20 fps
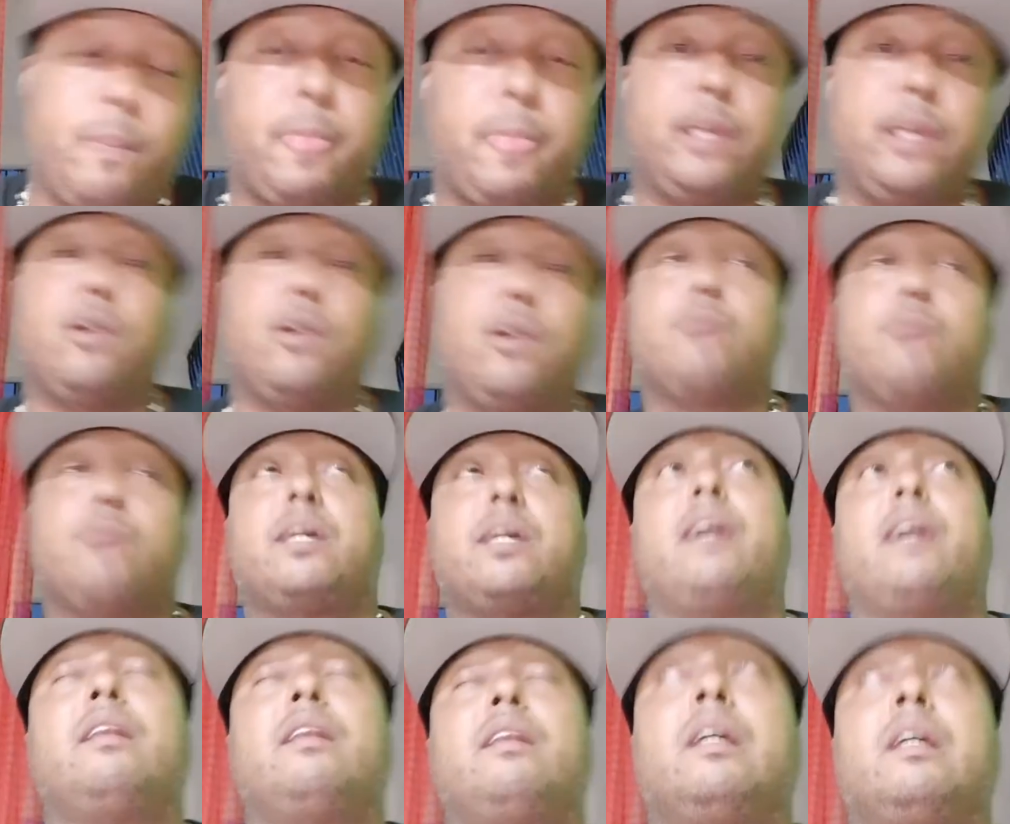You know what I'm
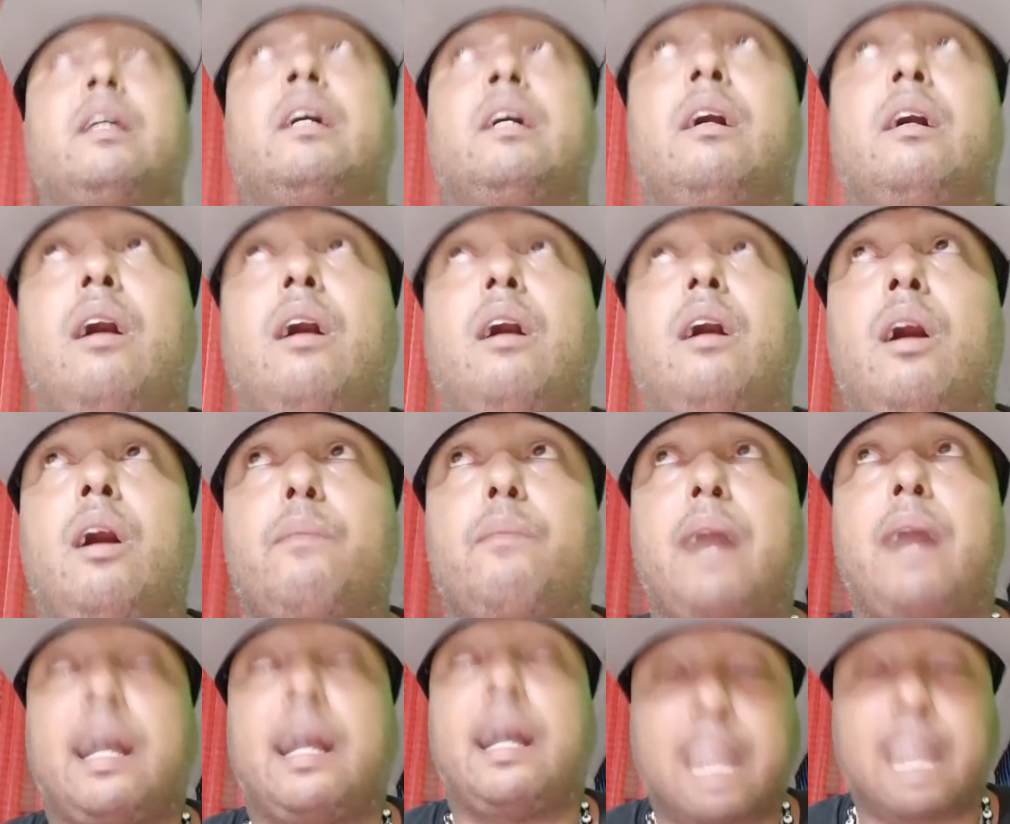saying?
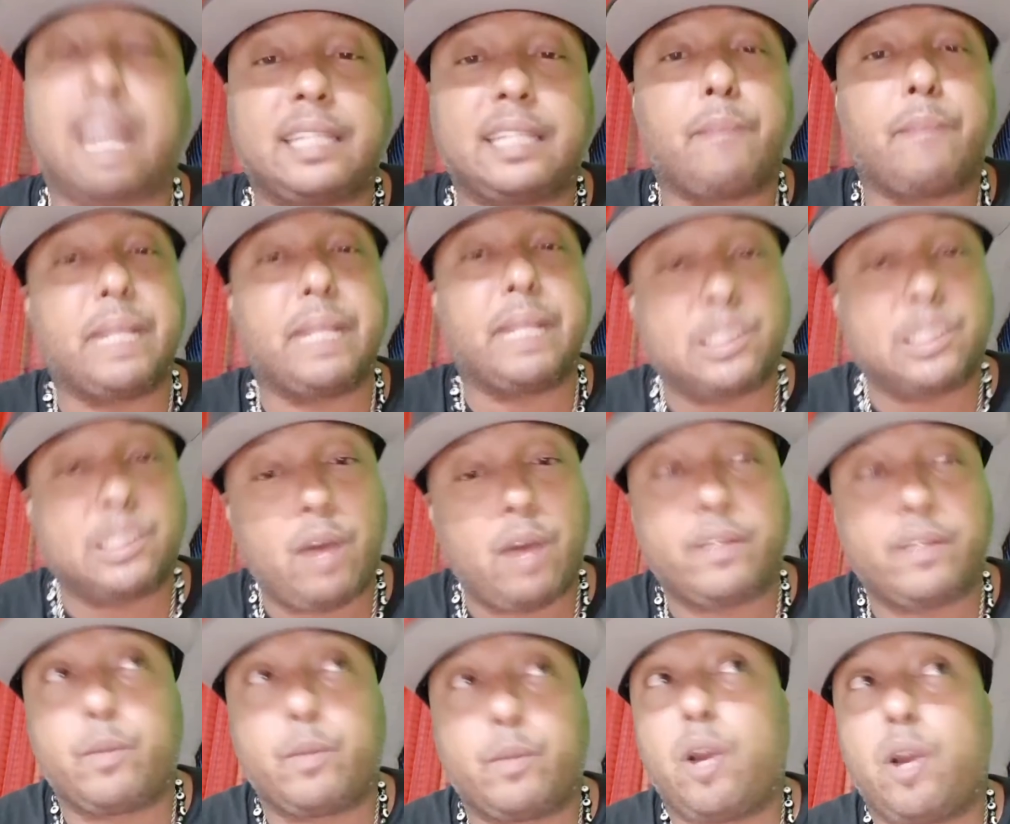I think mental health,
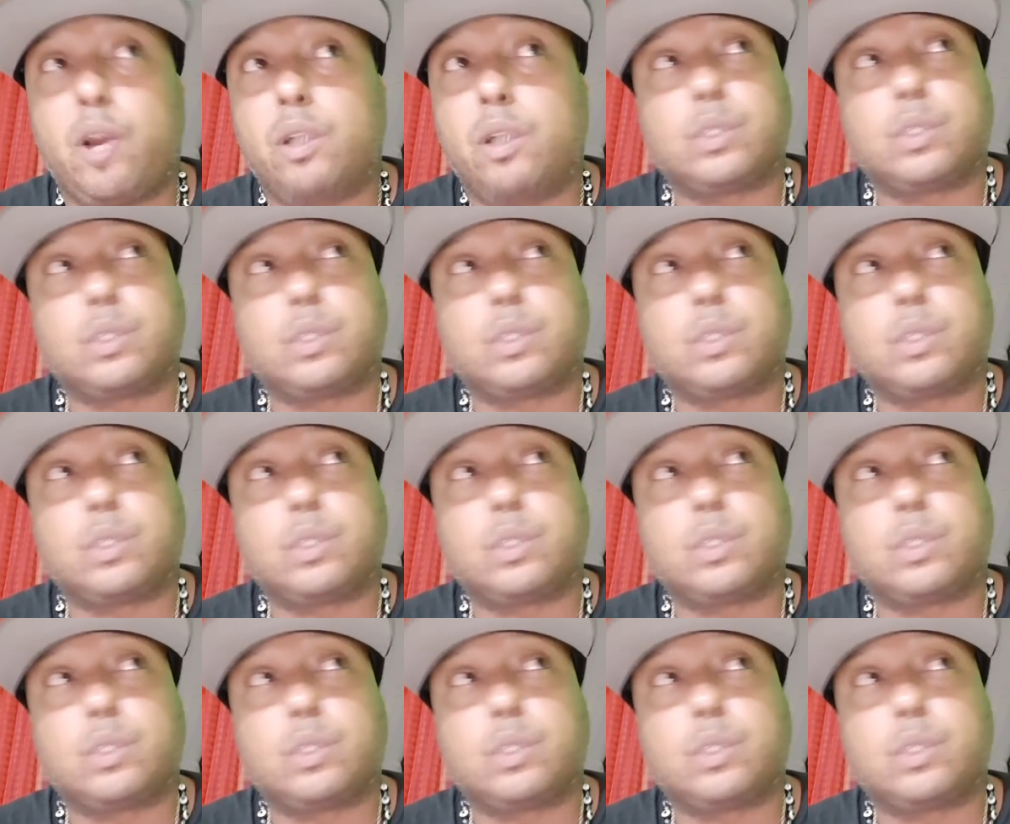we're going through a